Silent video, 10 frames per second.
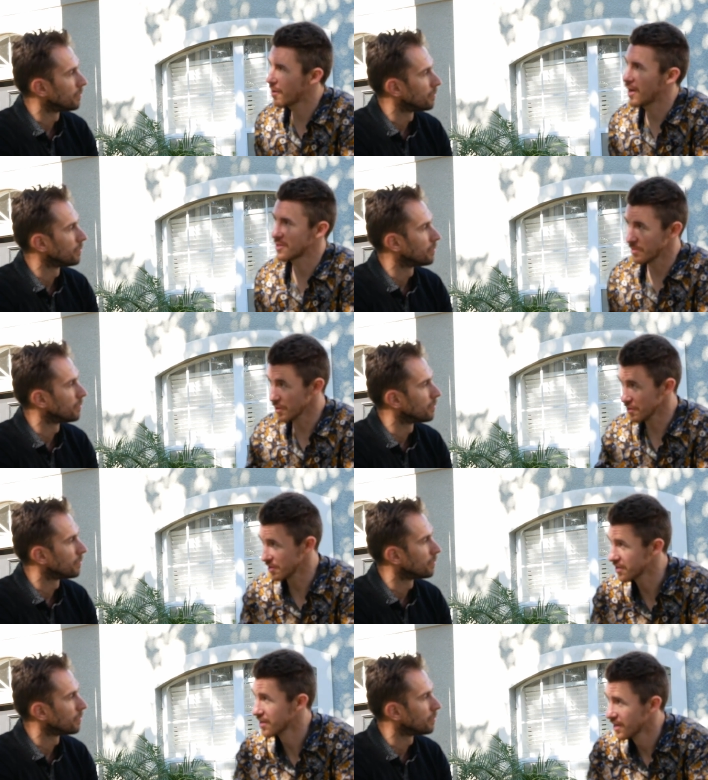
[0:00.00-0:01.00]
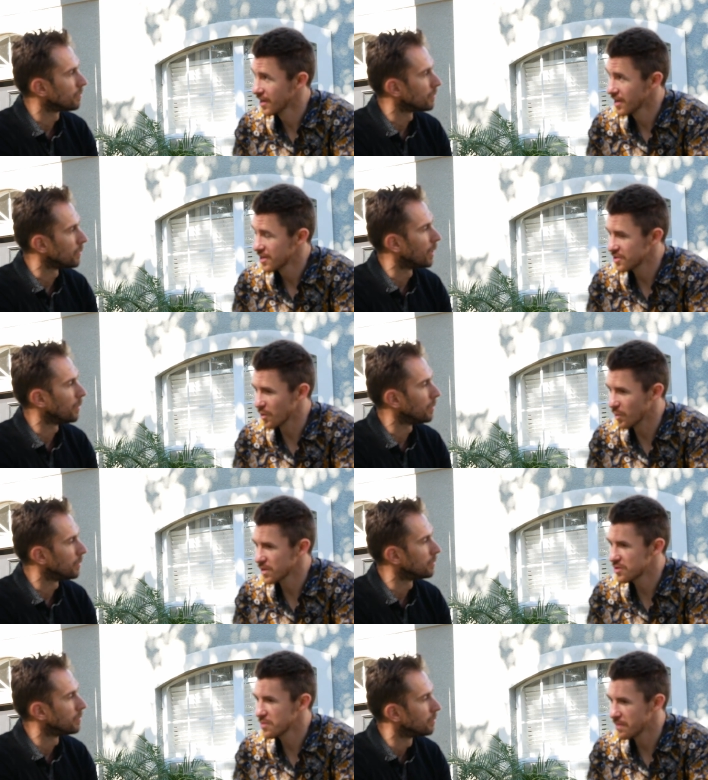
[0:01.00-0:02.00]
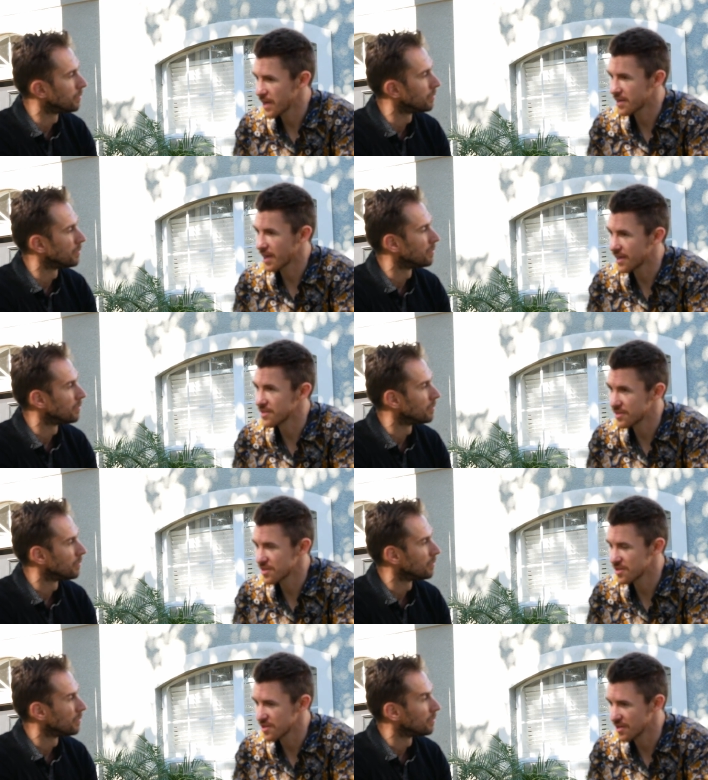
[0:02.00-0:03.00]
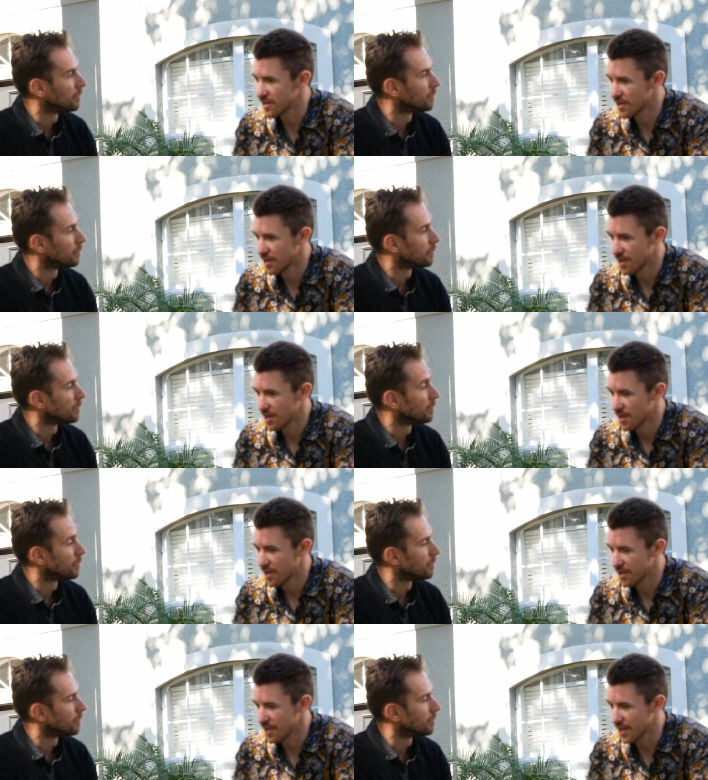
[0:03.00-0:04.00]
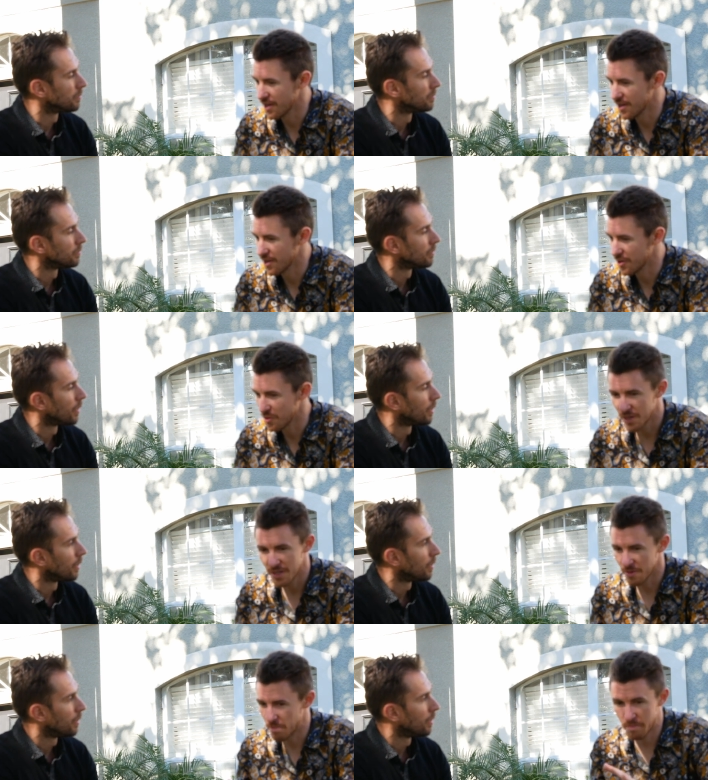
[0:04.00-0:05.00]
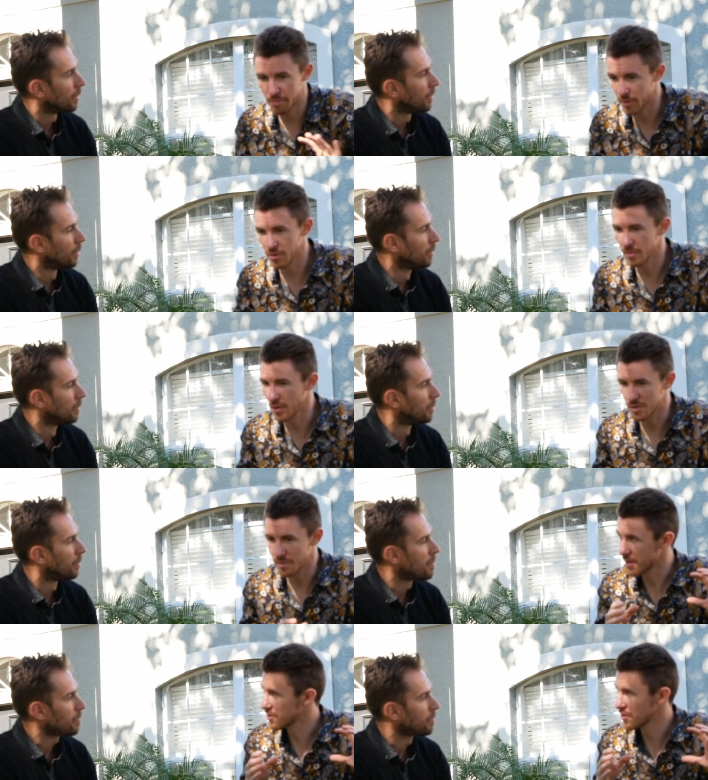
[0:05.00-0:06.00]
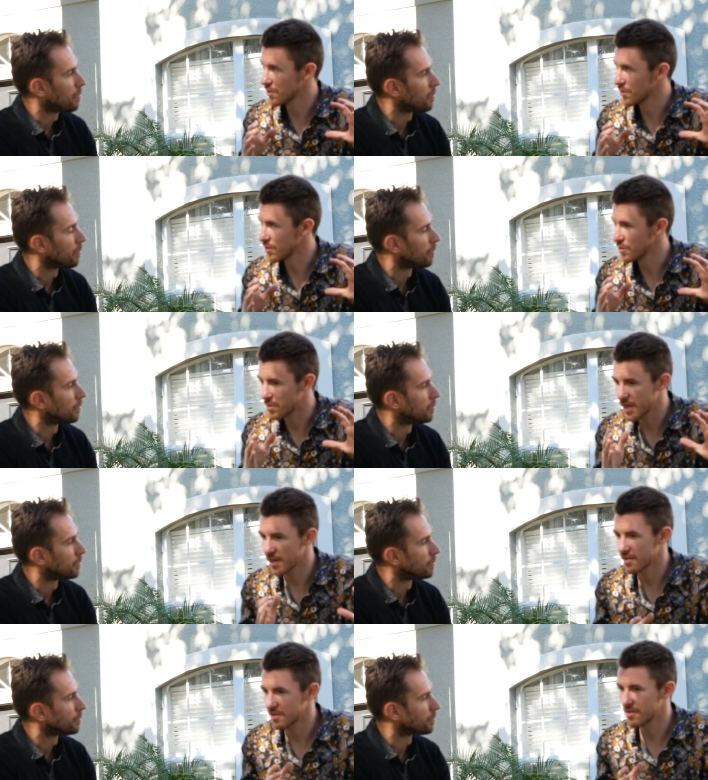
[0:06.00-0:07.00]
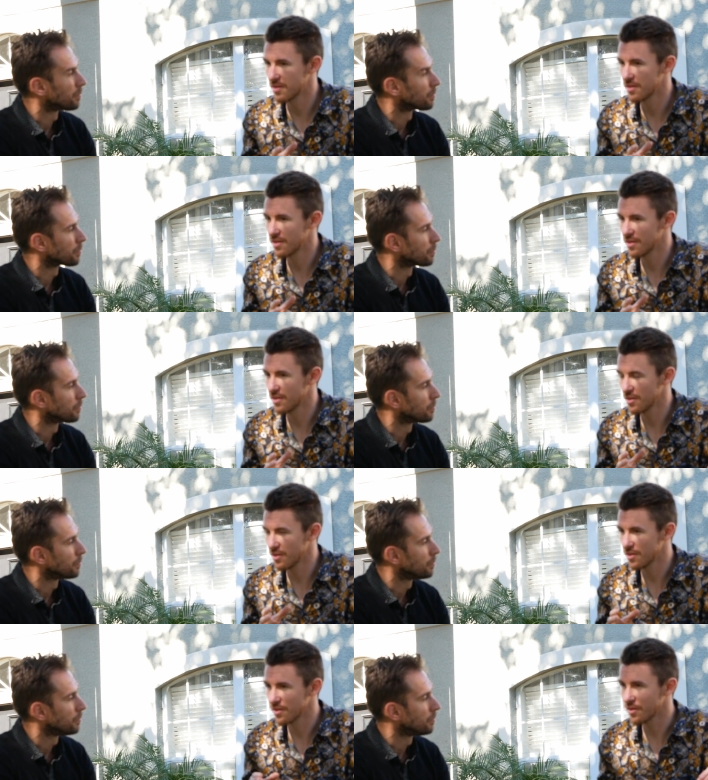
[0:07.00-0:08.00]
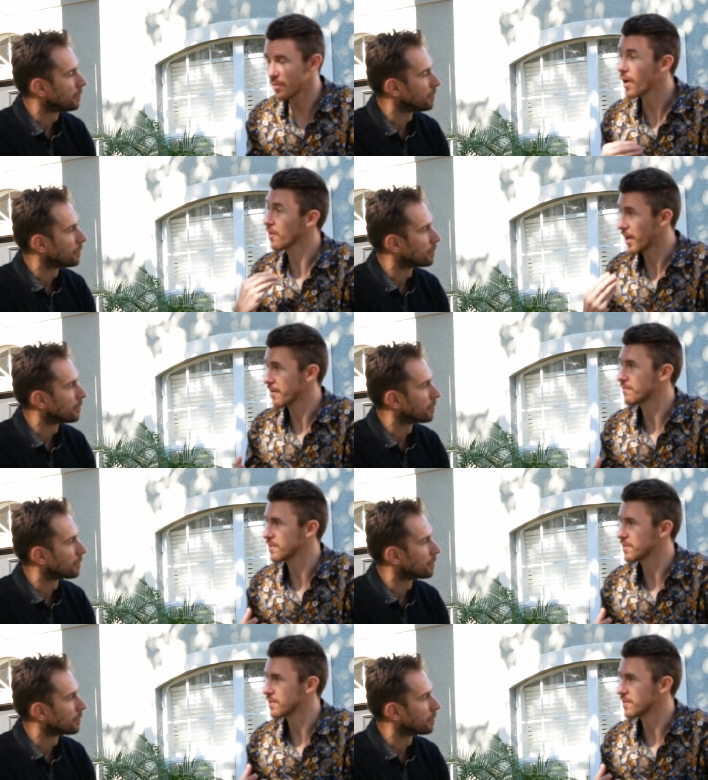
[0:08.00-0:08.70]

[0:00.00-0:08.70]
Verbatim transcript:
Speaker 1: possibility. So, once you make a decision, then you need to burn the boats. Make it so you can't a life